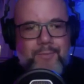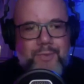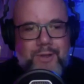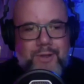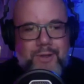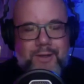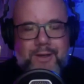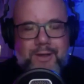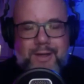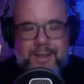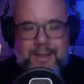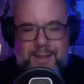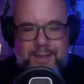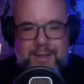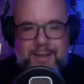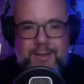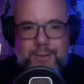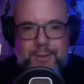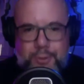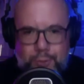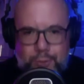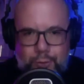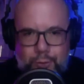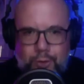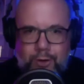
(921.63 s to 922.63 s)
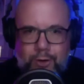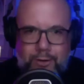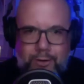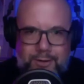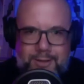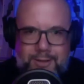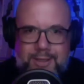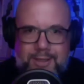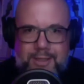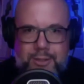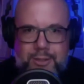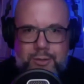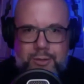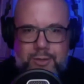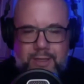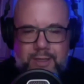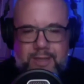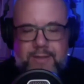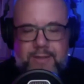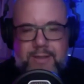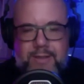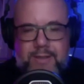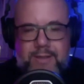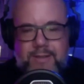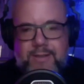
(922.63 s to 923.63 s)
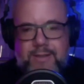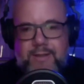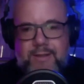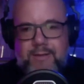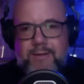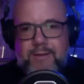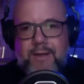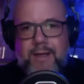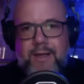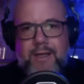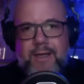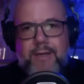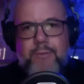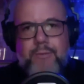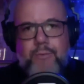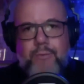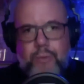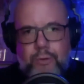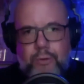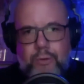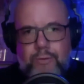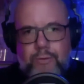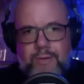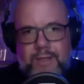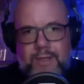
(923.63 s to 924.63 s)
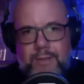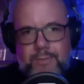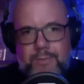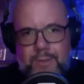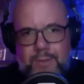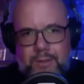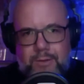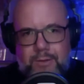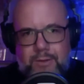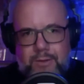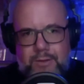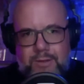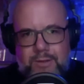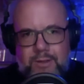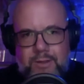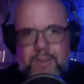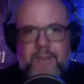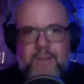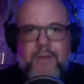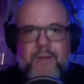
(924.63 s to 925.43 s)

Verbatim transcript: you know, like, yeah, you are a natural athlete and I can prove that because